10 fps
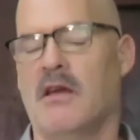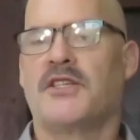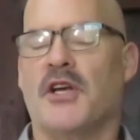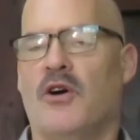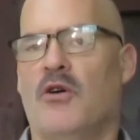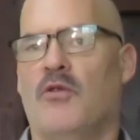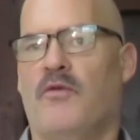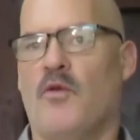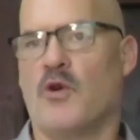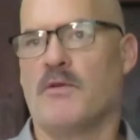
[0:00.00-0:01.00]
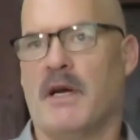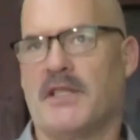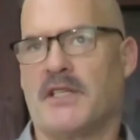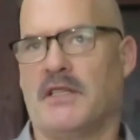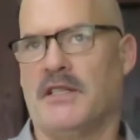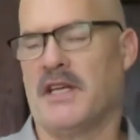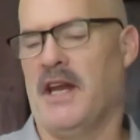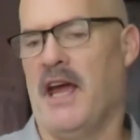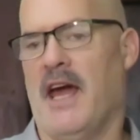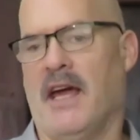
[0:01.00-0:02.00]
So Ford basically
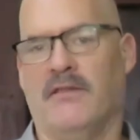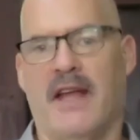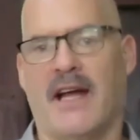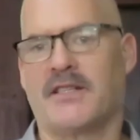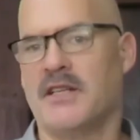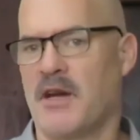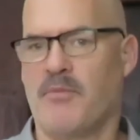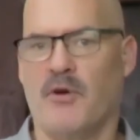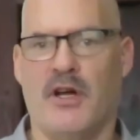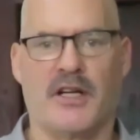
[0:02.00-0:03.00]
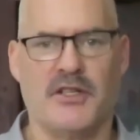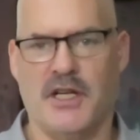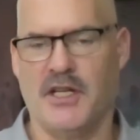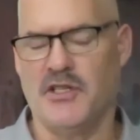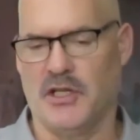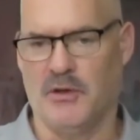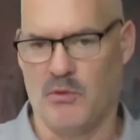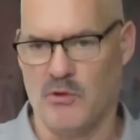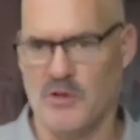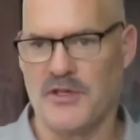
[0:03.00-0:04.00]
said, hey, that's not a production engine. The
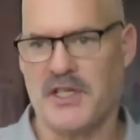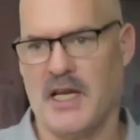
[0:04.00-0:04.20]
rules